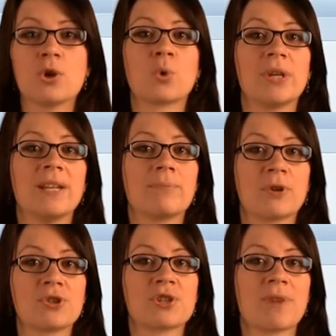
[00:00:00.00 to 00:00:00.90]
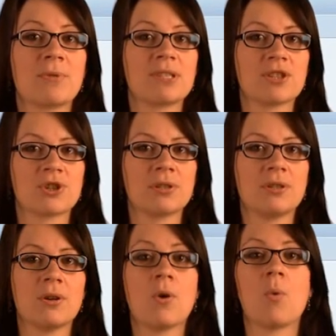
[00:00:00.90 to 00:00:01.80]
Create purchase requisition,
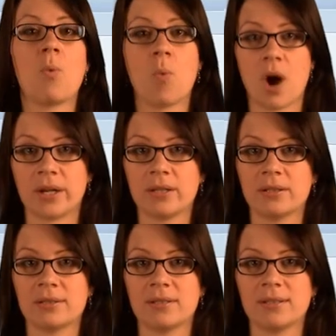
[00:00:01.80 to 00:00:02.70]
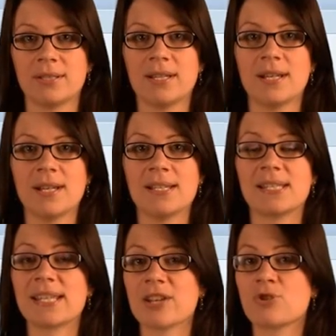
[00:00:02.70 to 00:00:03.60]
1.
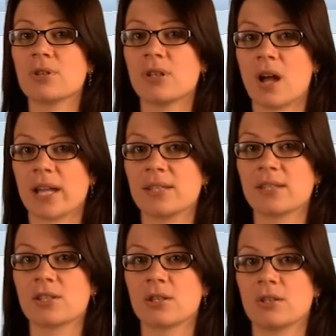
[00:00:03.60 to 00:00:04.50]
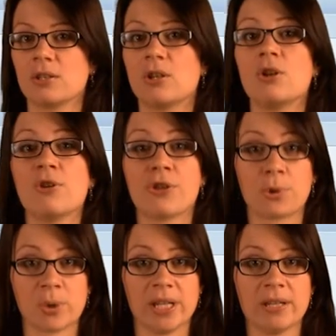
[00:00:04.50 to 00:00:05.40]
Schedule lines,
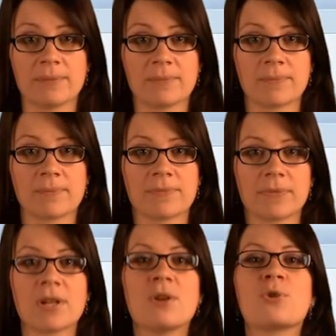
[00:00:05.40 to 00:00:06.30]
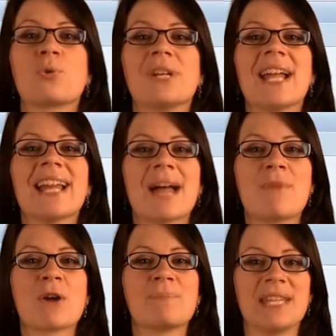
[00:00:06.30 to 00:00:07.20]
3. Create
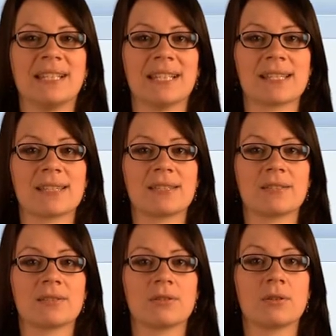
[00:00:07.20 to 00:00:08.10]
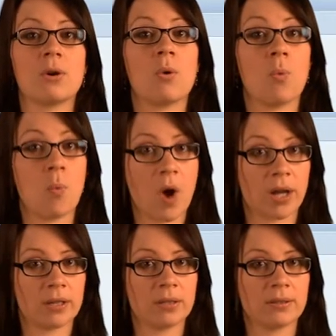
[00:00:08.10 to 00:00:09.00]
MRP list,
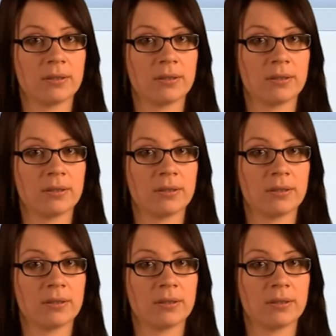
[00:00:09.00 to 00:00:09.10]
1.